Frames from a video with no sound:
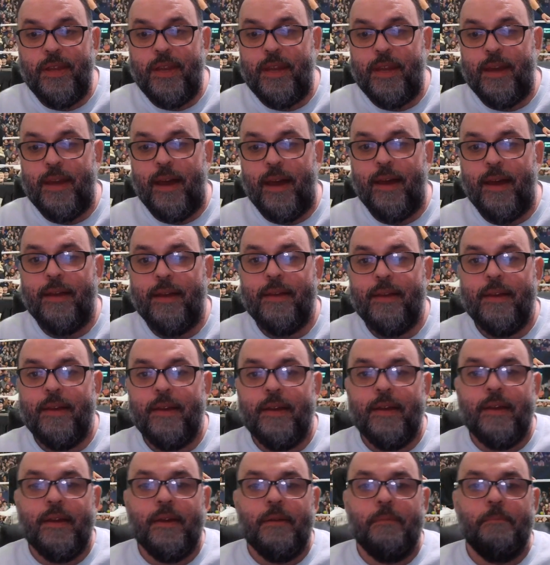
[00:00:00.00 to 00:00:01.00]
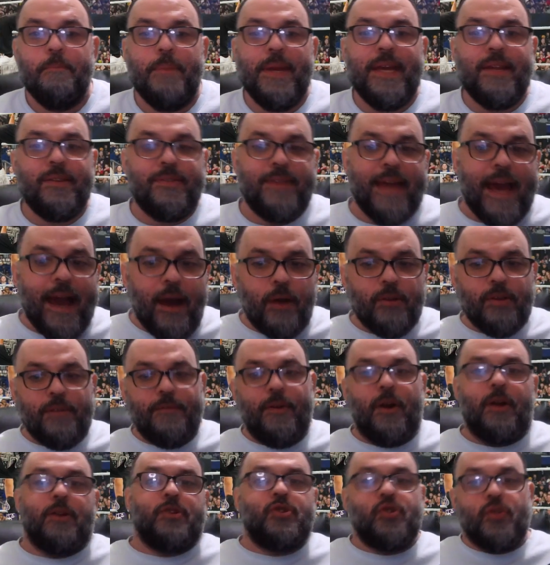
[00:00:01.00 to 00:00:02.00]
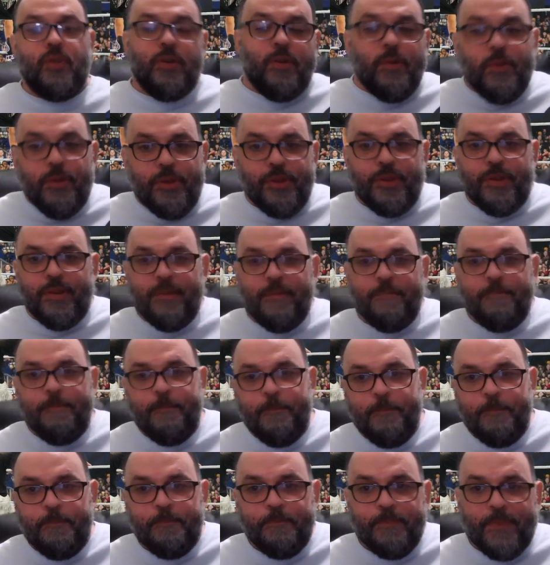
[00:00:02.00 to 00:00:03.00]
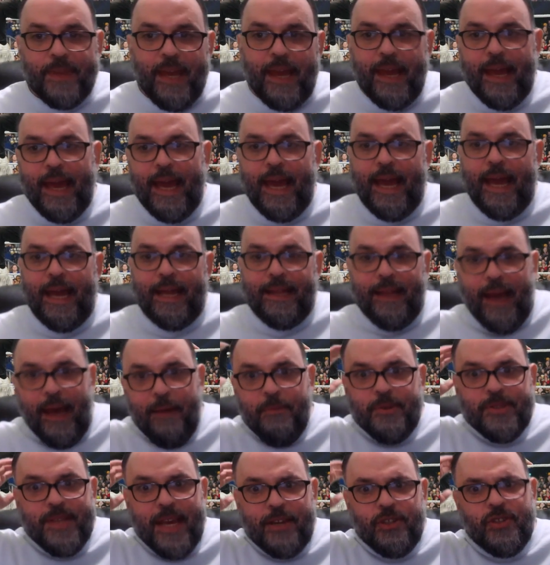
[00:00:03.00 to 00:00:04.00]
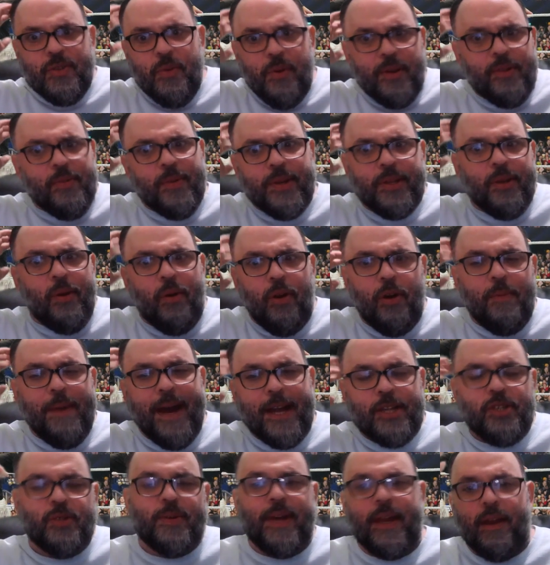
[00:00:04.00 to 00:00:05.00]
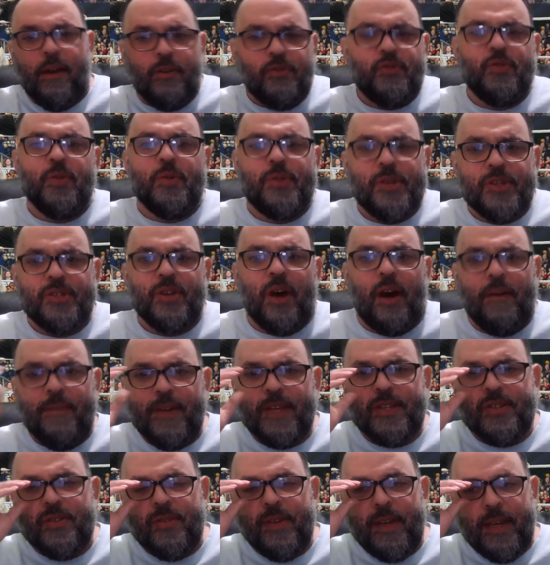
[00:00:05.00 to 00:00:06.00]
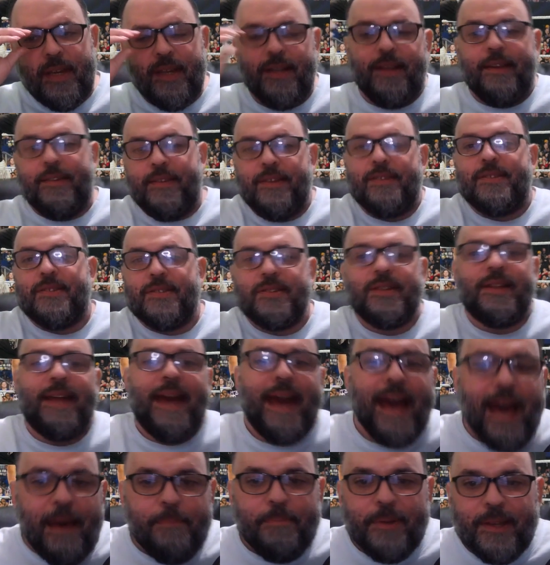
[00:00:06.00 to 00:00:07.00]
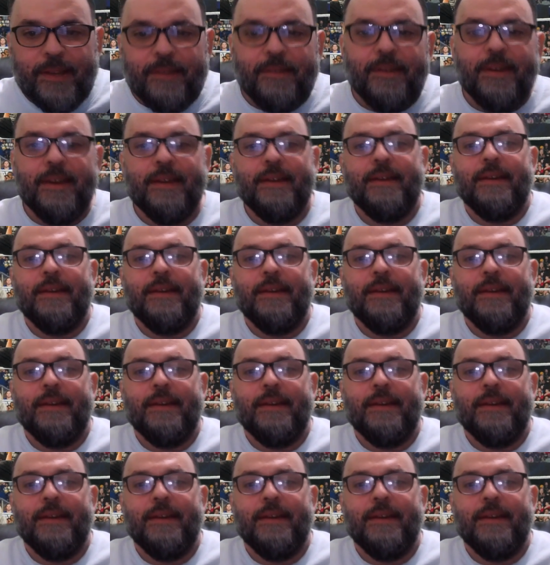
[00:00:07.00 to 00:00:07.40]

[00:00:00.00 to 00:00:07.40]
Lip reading: the beat down of R-Truth. And I was actually wondering the whole match, okay, Truth is obviously this is gonna happen.